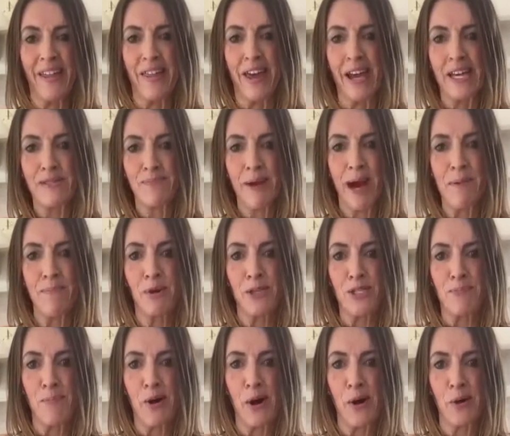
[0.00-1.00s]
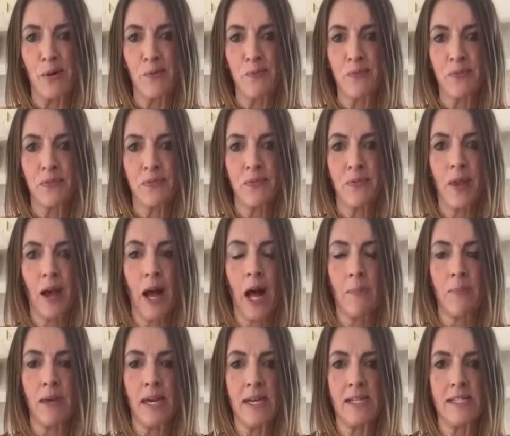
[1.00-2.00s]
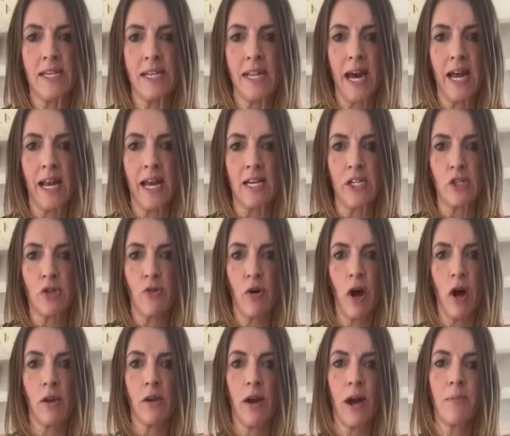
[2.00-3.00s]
There's my butter bowl. I'll be eating that later on.